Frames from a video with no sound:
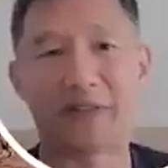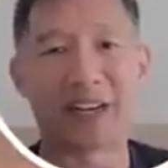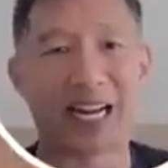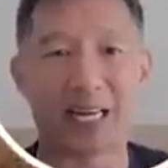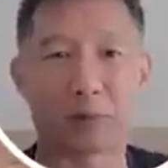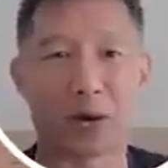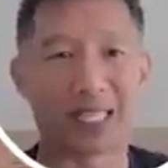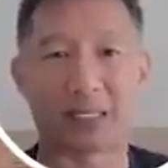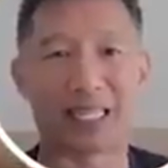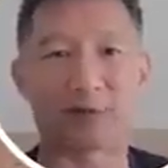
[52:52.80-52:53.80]
vanadium
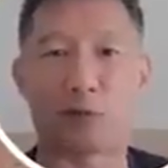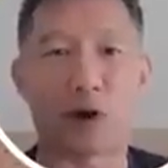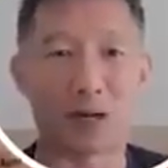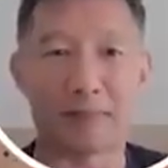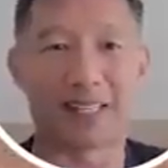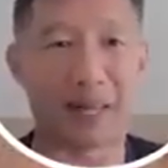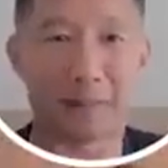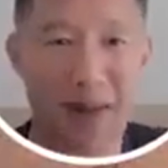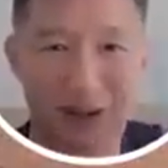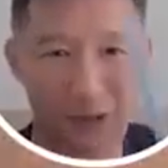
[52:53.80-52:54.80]
project that's 400
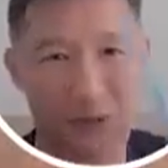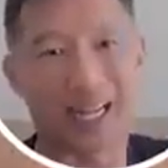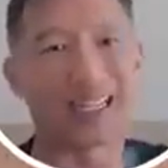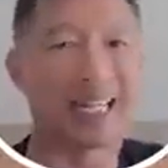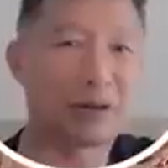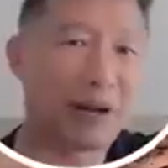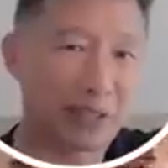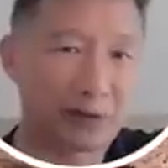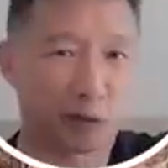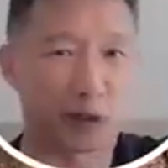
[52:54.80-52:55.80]
million pounds, right? And yeah, you
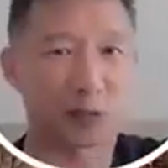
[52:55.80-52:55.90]
have this